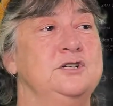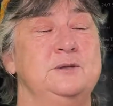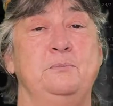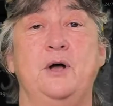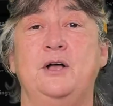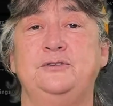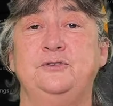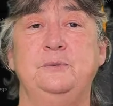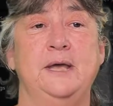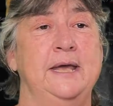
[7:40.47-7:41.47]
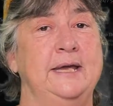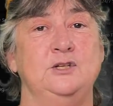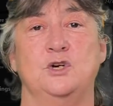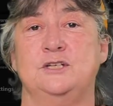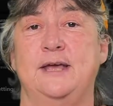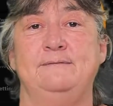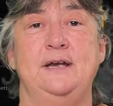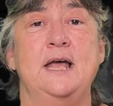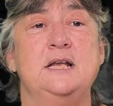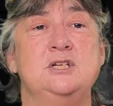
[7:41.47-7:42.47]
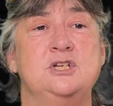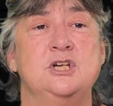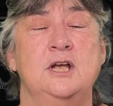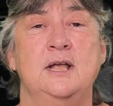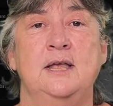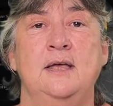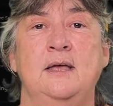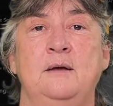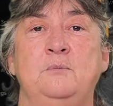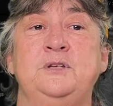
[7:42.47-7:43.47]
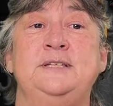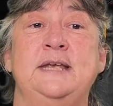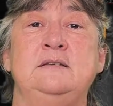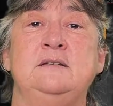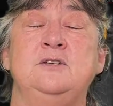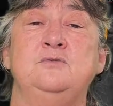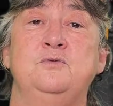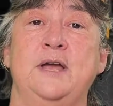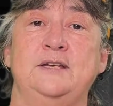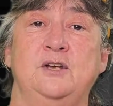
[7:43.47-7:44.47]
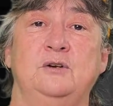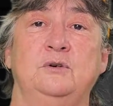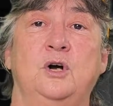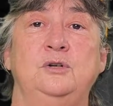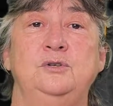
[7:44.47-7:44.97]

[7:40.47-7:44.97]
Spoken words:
to the bathroom, he'd gone to have lunch. Presenters on radio are